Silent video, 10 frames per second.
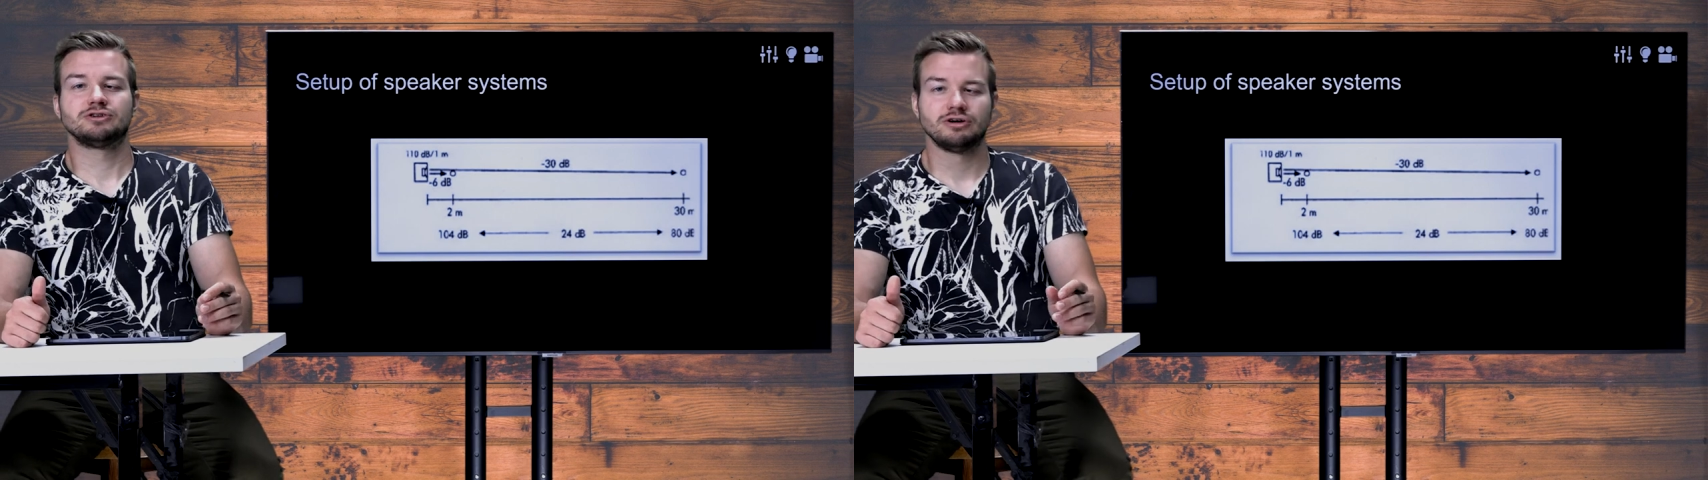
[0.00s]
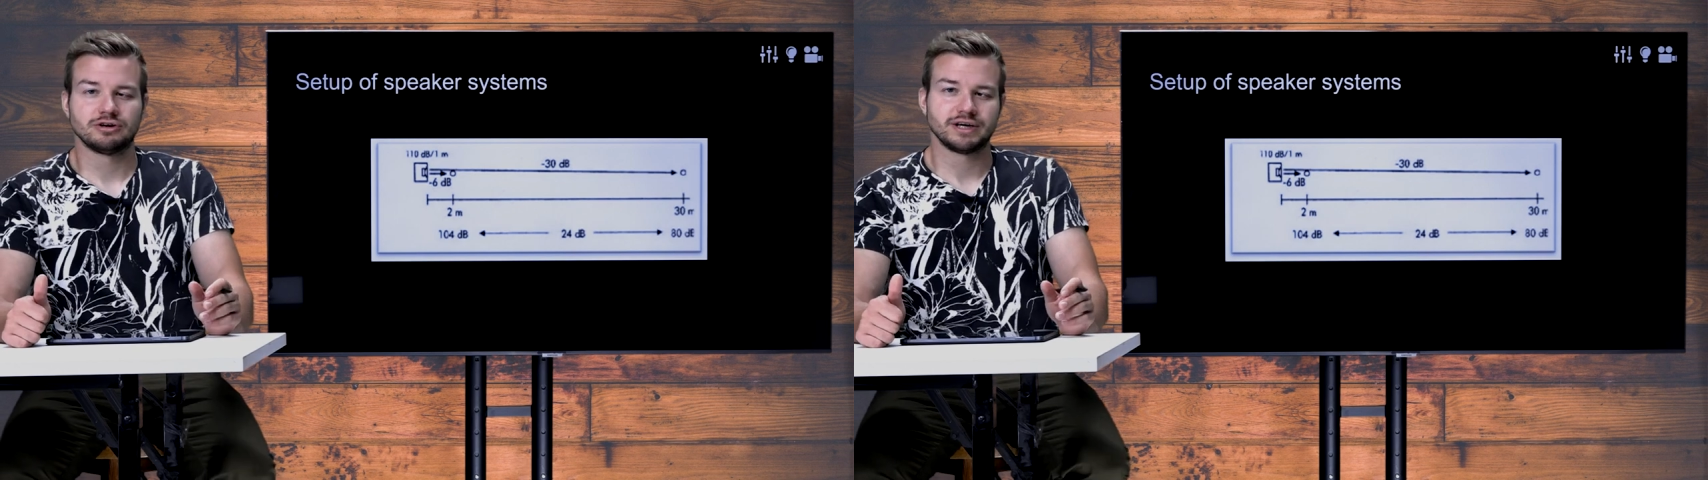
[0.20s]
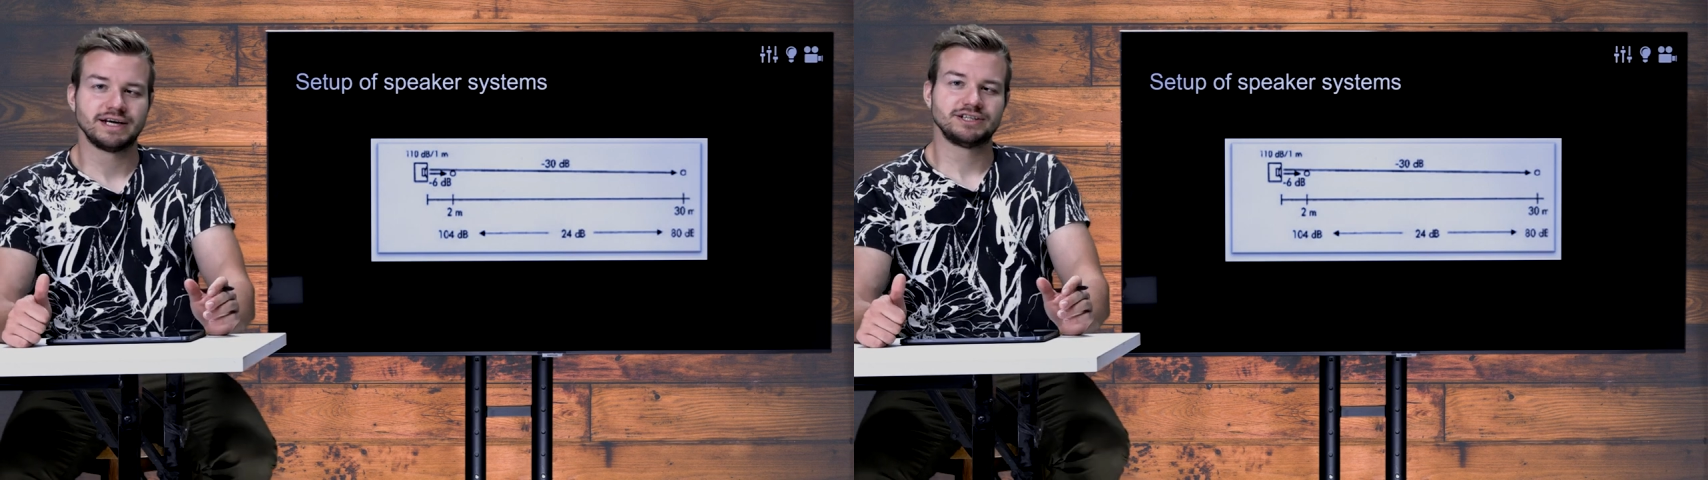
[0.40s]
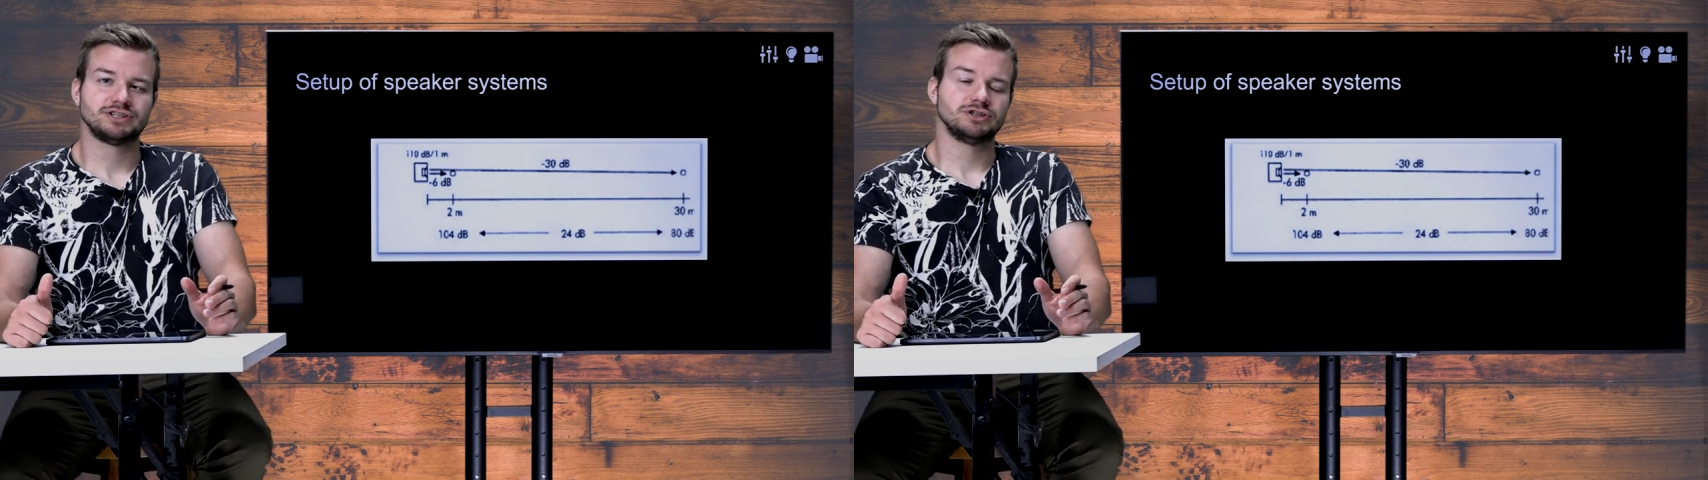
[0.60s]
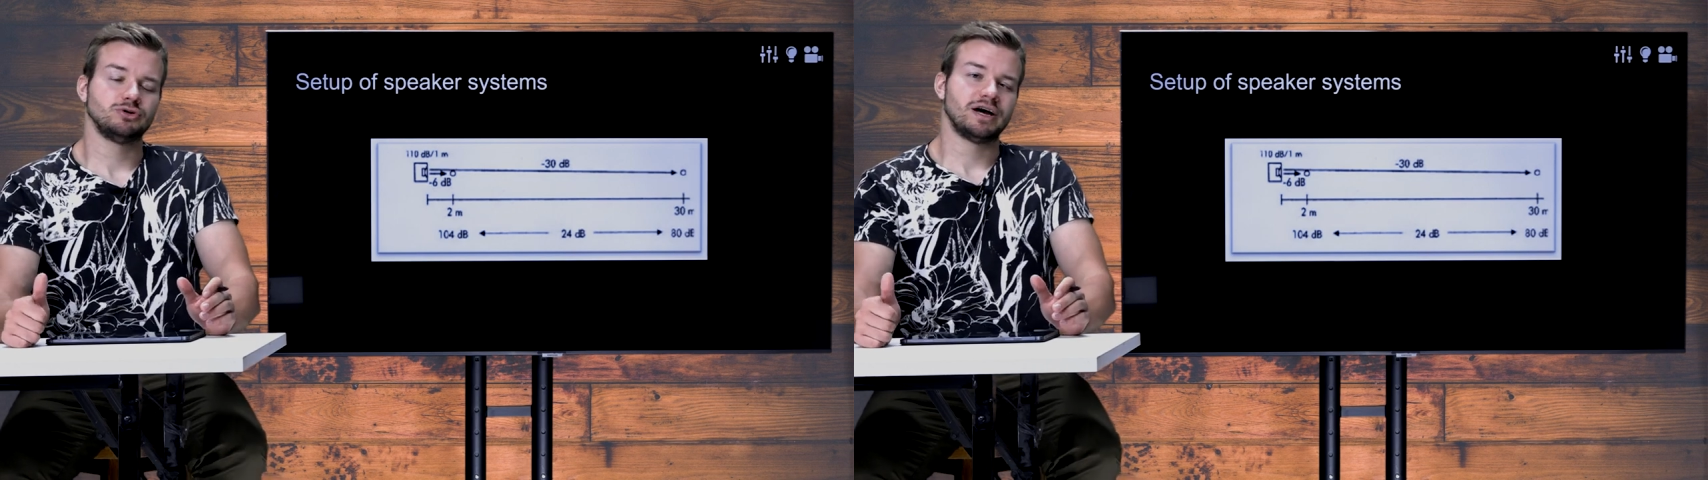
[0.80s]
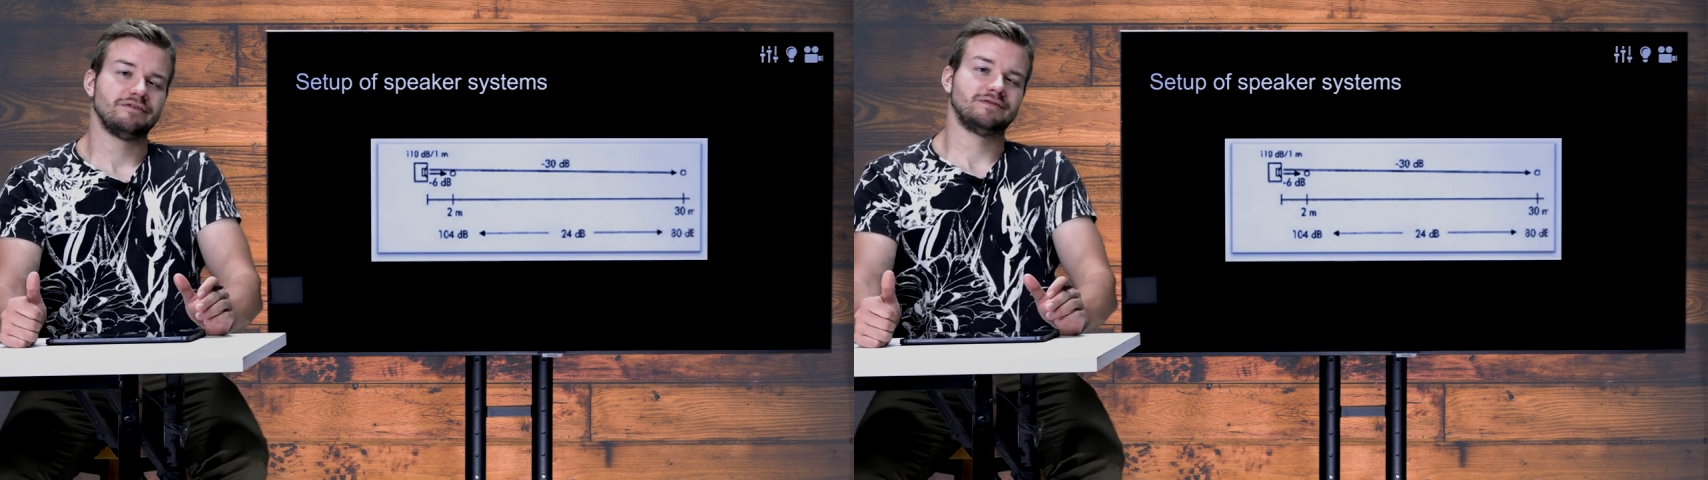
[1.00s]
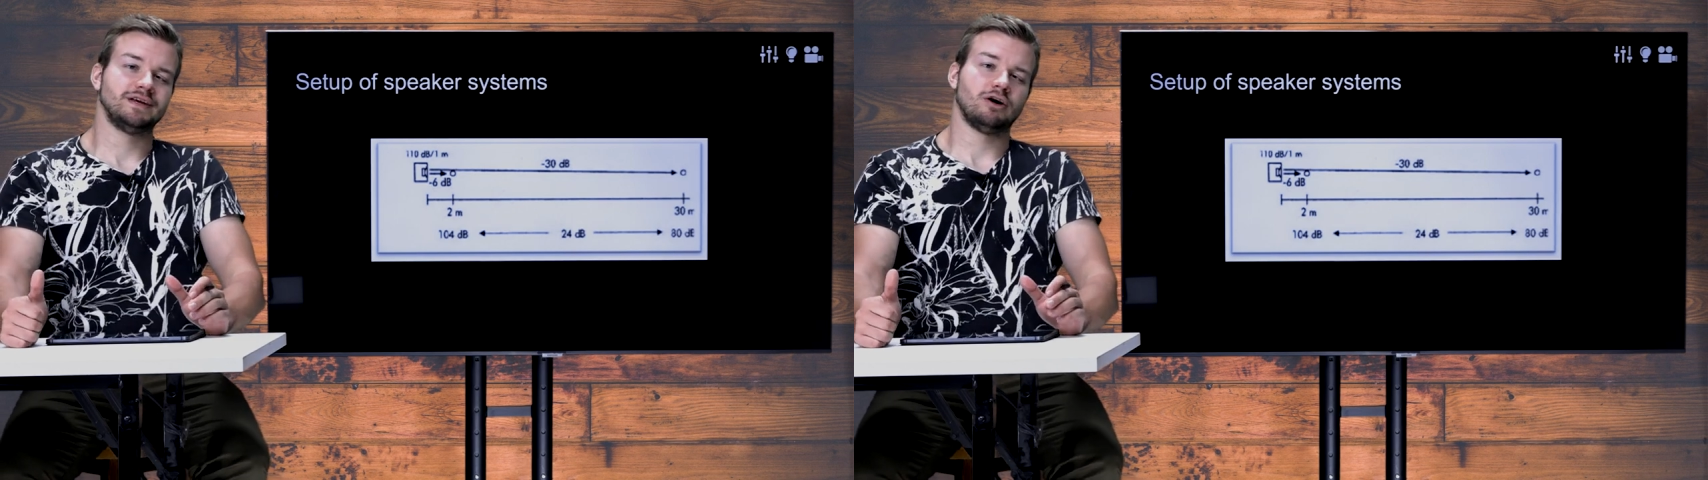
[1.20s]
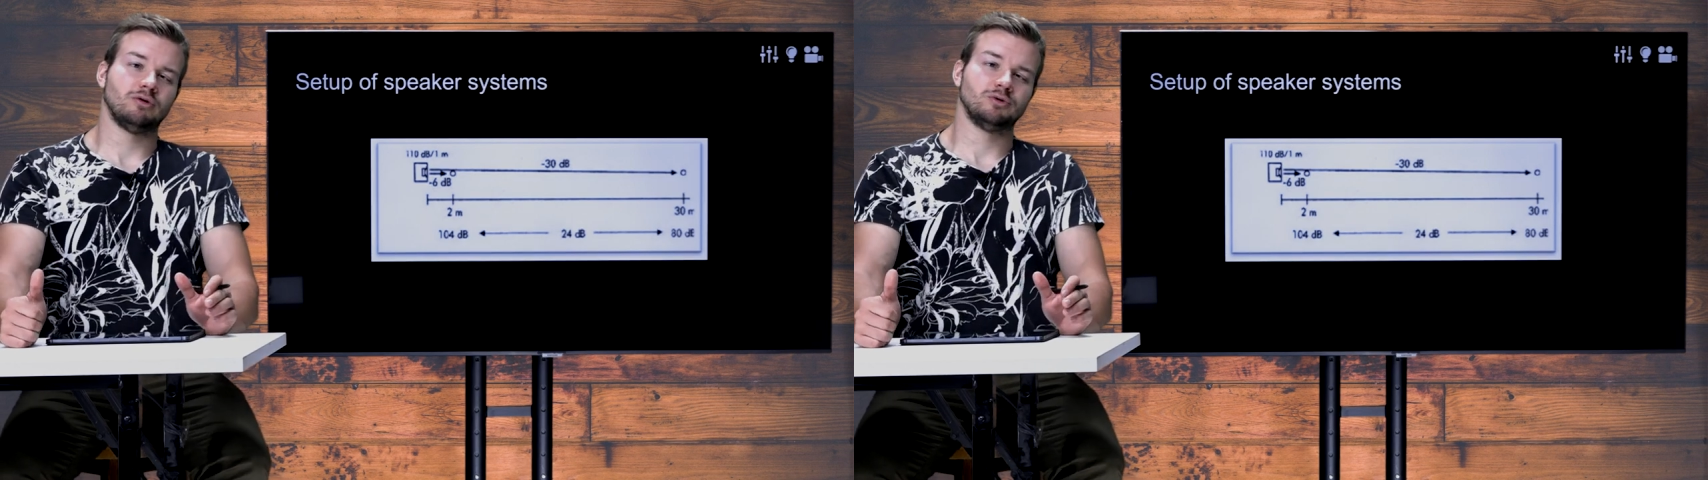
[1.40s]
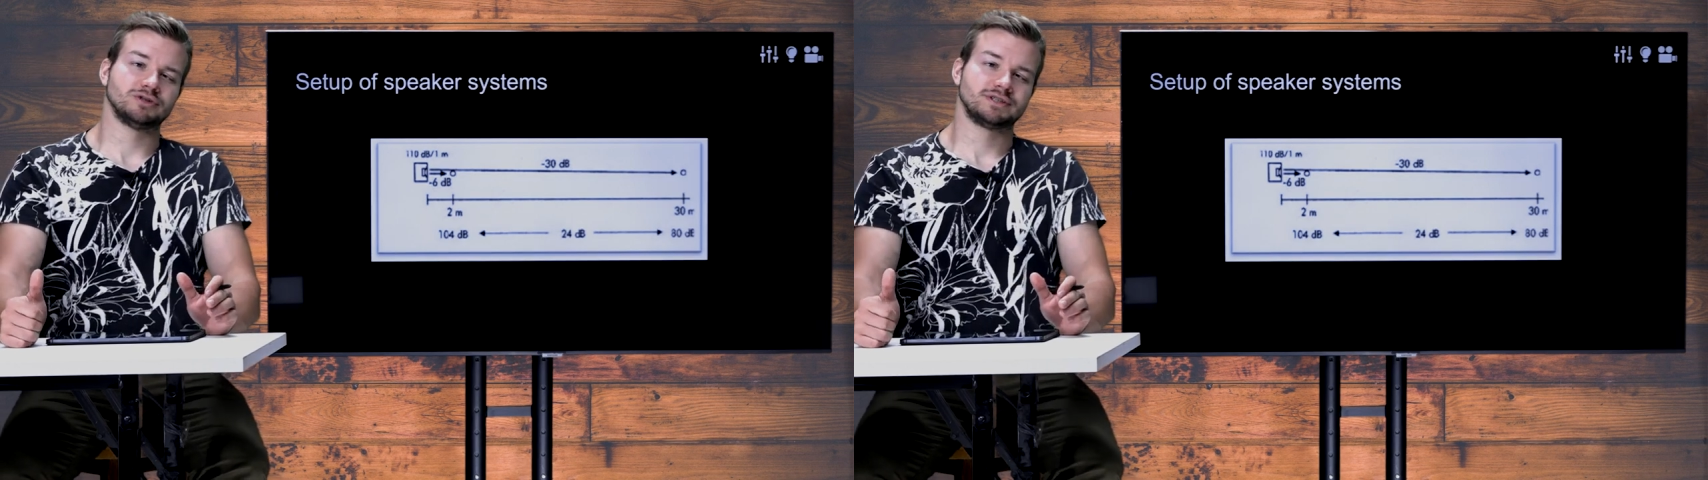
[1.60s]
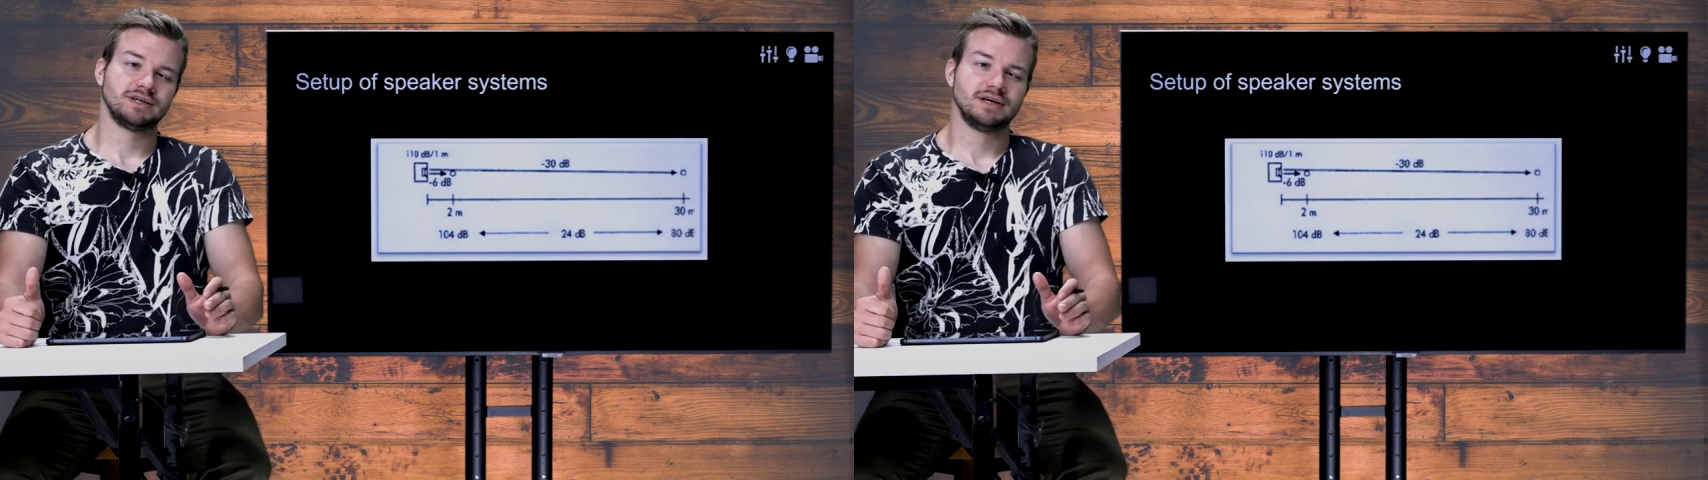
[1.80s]
congregation to have the
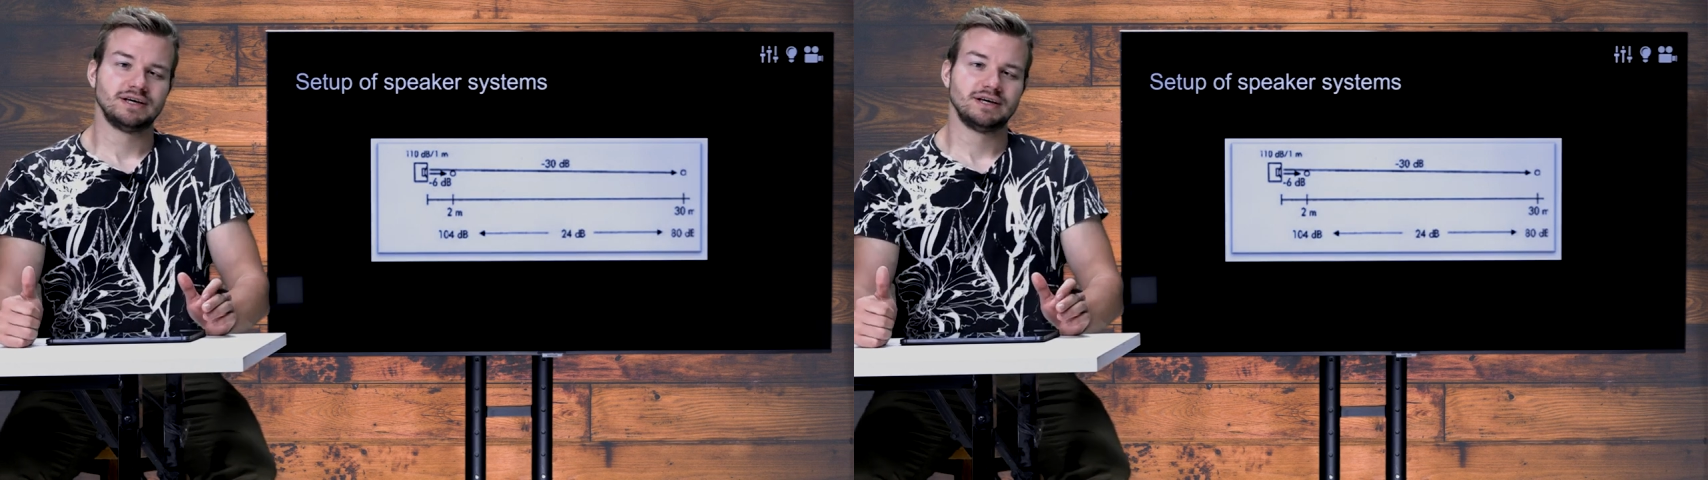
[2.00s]
almost